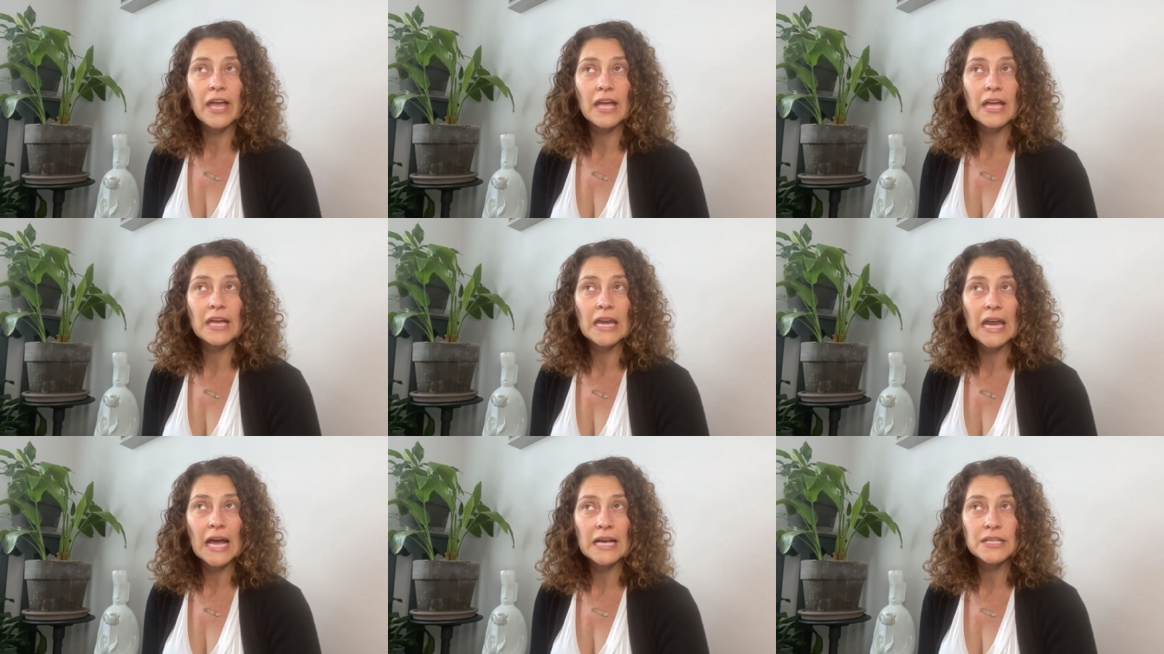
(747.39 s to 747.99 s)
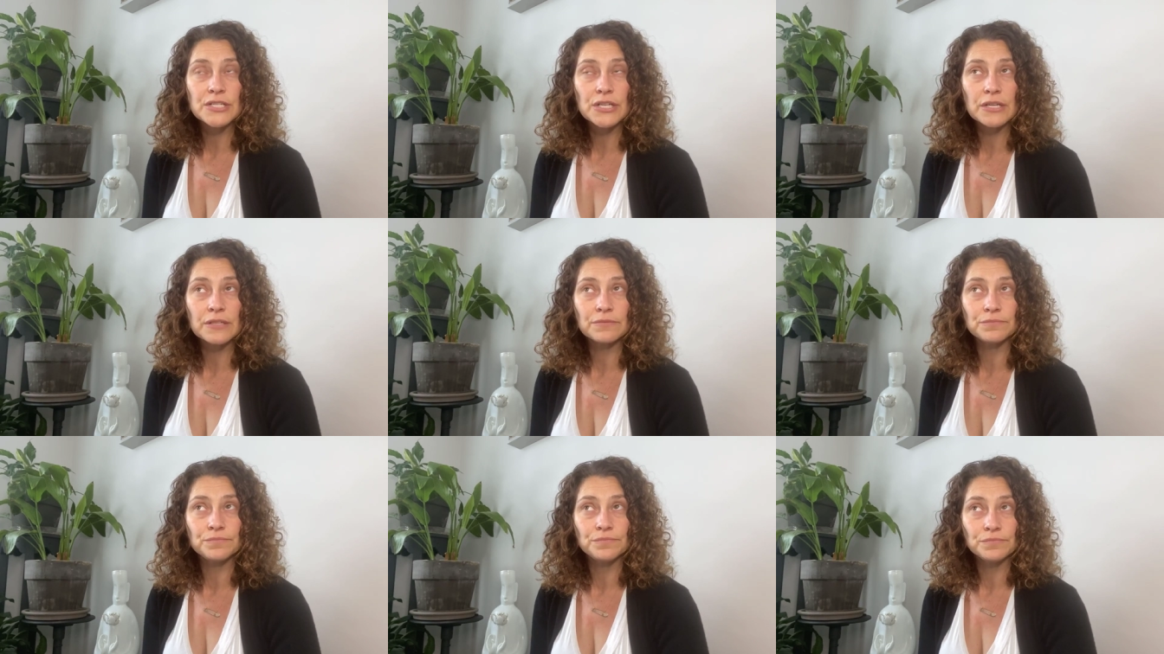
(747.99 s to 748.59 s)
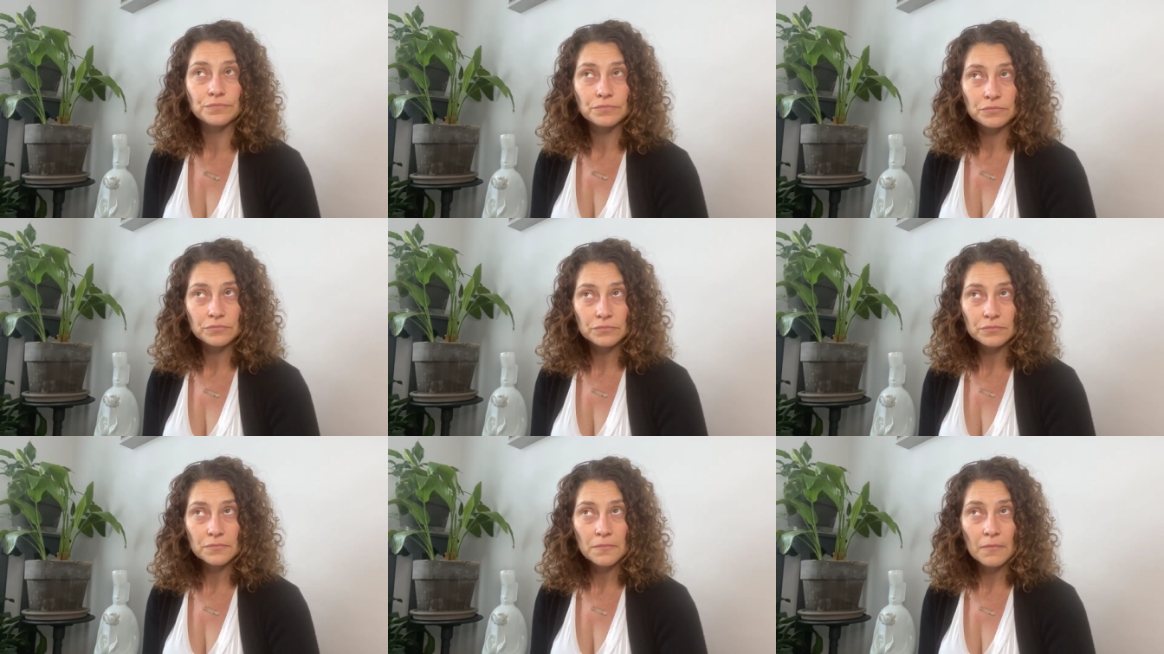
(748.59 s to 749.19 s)
connection
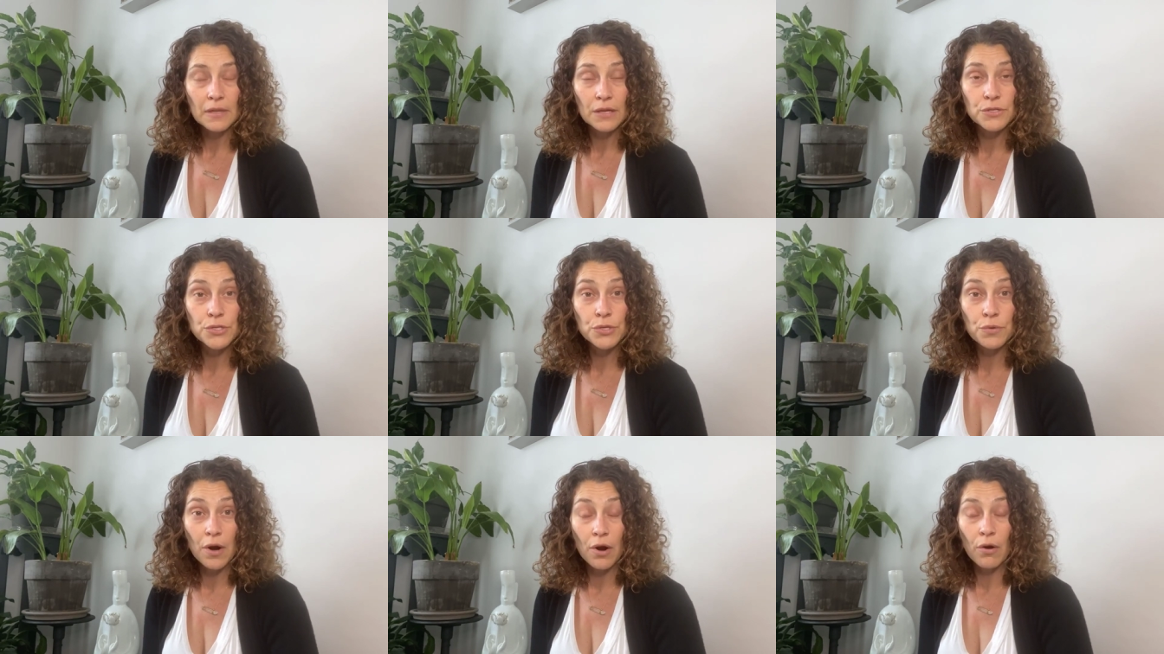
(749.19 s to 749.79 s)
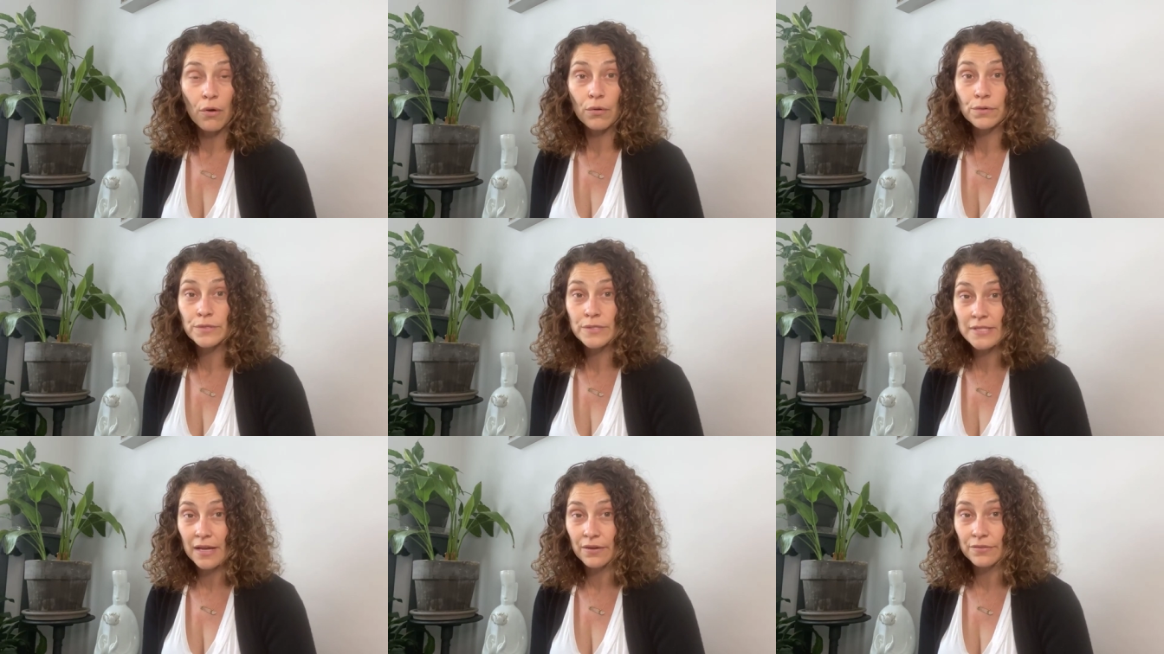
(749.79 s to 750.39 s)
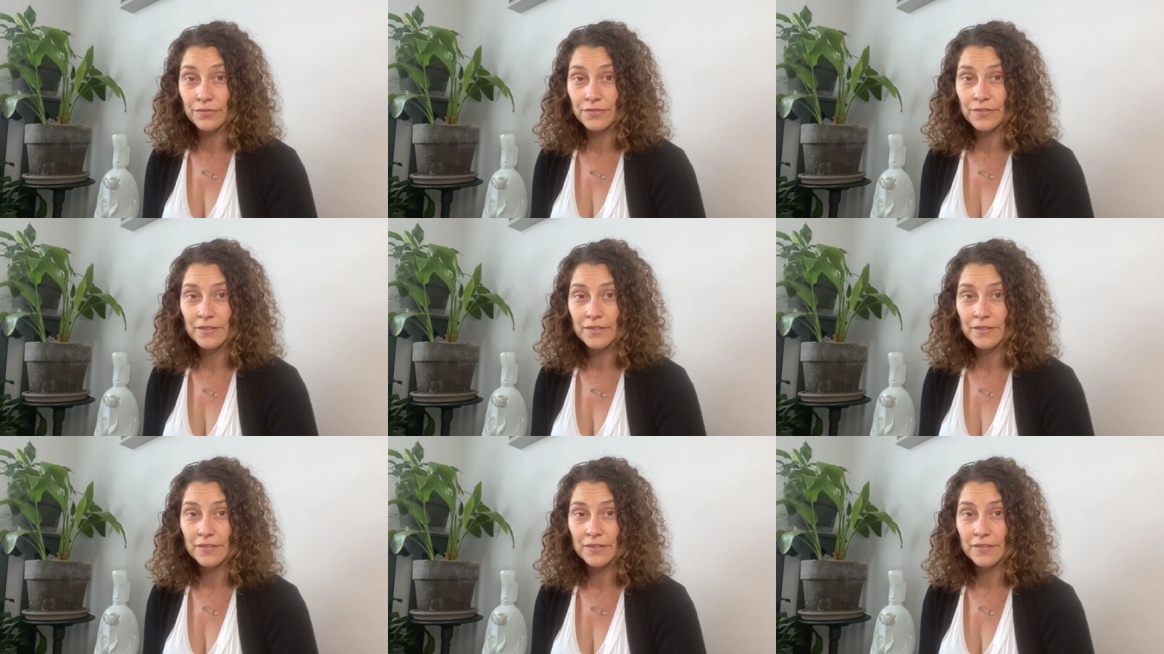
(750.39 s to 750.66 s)
to our whole self.